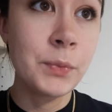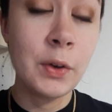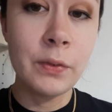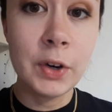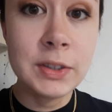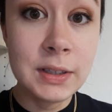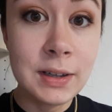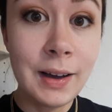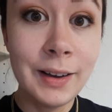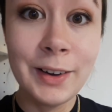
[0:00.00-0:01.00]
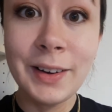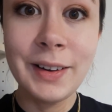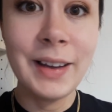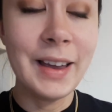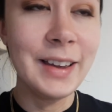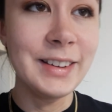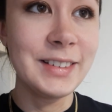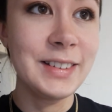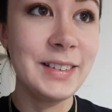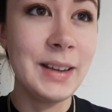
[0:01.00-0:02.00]
versatile and
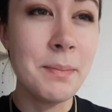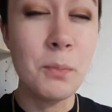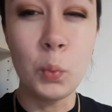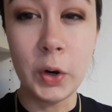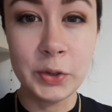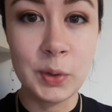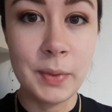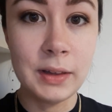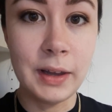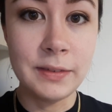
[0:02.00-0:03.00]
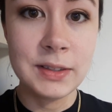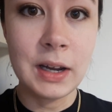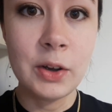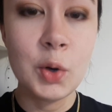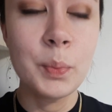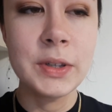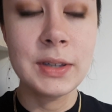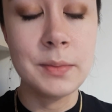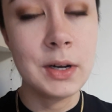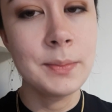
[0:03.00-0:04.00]
it works with my lifestyle. But
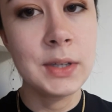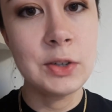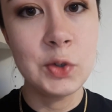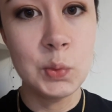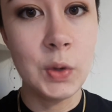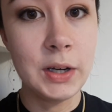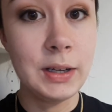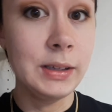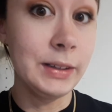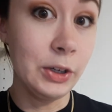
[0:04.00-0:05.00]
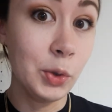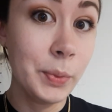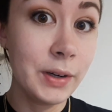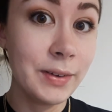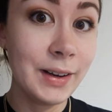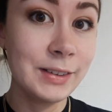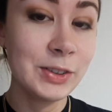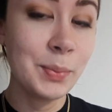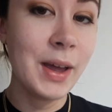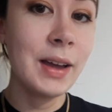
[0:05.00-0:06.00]
sometimes I do want a little bit of a nicer
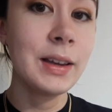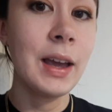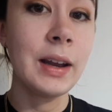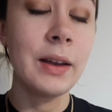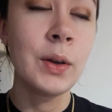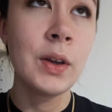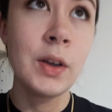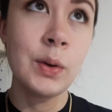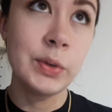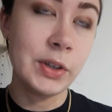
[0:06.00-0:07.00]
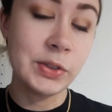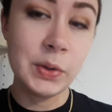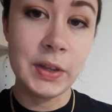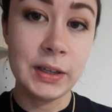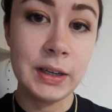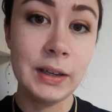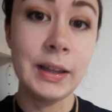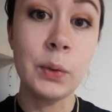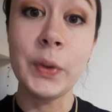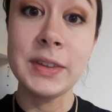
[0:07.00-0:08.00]
bag, and I was also thinking
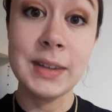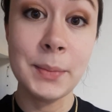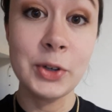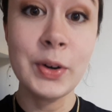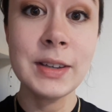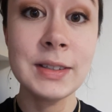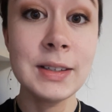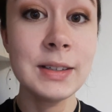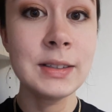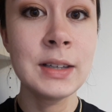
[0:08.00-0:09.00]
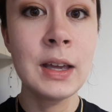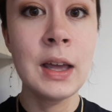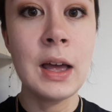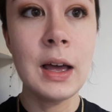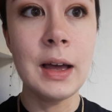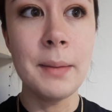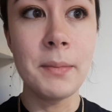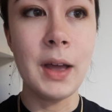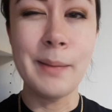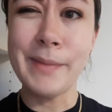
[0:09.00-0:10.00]
like with summer dresses,
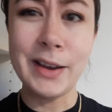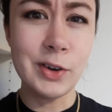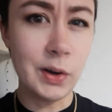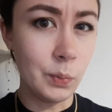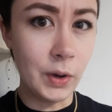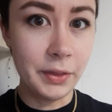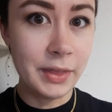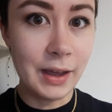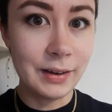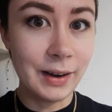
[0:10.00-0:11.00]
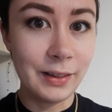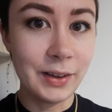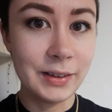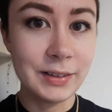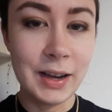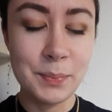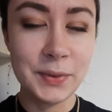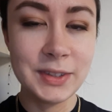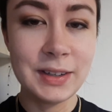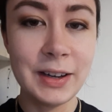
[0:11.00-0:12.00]
I might not want that nylon type of
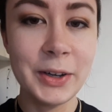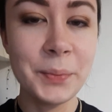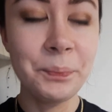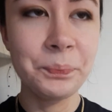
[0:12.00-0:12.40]
style.